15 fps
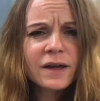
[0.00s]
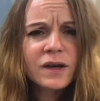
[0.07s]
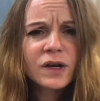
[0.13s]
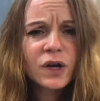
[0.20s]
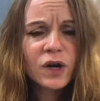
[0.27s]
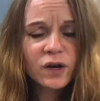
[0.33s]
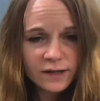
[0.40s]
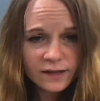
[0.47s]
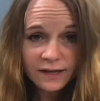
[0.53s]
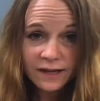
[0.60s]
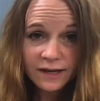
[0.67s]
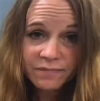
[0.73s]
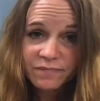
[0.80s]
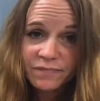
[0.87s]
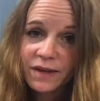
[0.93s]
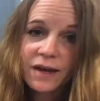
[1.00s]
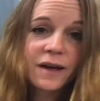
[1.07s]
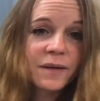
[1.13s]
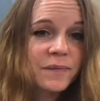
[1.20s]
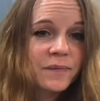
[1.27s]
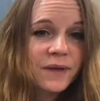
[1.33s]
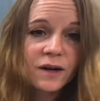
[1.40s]
Currently,
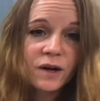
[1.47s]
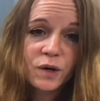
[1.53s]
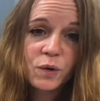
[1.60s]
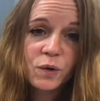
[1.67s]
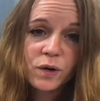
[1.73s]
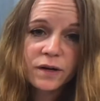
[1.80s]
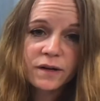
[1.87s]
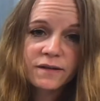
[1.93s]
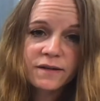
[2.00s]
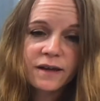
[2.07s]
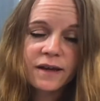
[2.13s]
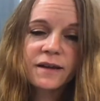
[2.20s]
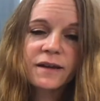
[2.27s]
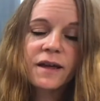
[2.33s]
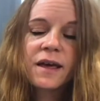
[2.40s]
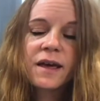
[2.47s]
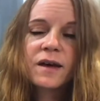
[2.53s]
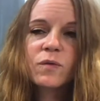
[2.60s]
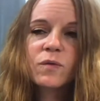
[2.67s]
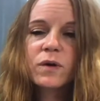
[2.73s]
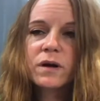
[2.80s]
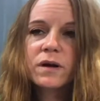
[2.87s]
um, in our quarantine,
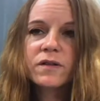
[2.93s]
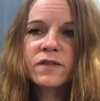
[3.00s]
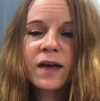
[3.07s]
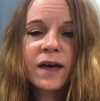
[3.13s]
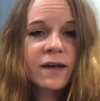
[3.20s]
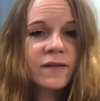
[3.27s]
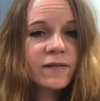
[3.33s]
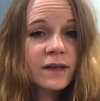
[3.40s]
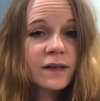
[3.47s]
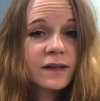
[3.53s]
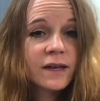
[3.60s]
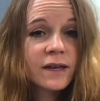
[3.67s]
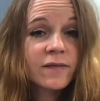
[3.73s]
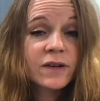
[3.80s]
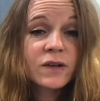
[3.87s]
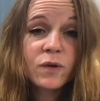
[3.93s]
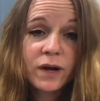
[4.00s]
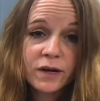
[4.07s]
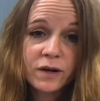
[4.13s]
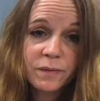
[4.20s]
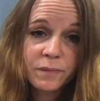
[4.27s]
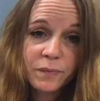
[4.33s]
words have an even
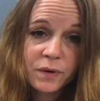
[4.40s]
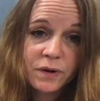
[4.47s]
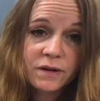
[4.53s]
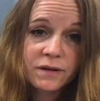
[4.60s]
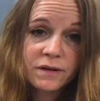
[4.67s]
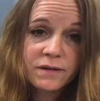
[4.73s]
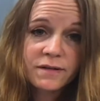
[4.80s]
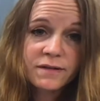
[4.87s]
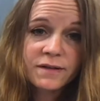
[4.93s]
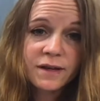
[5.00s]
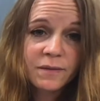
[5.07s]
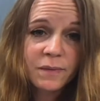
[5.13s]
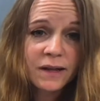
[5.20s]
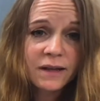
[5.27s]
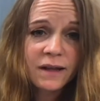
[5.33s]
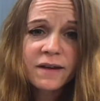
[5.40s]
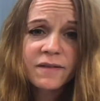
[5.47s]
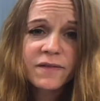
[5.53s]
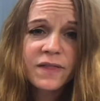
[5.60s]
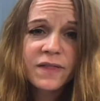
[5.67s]
greater importance in my life.